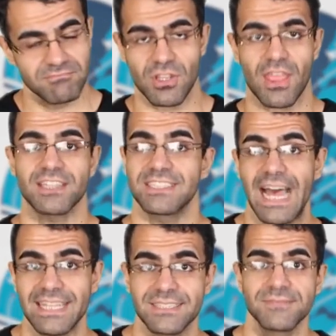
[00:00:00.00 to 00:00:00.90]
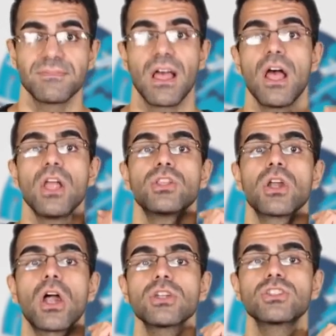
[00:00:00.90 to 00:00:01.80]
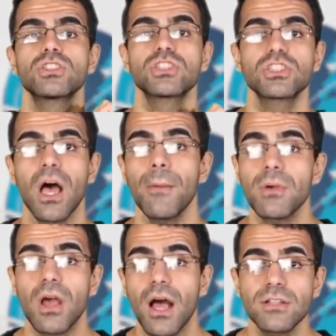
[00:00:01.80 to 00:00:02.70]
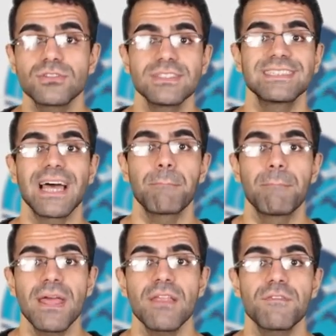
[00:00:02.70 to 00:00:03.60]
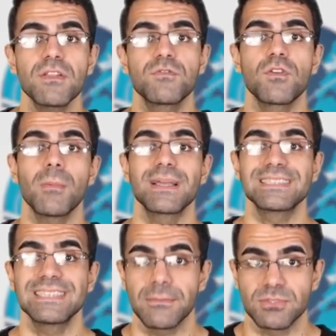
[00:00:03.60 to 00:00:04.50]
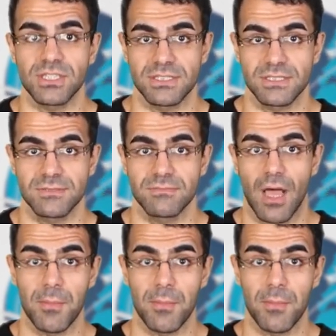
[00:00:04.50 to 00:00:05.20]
So there's that. There are some countries that benefit from exemptions.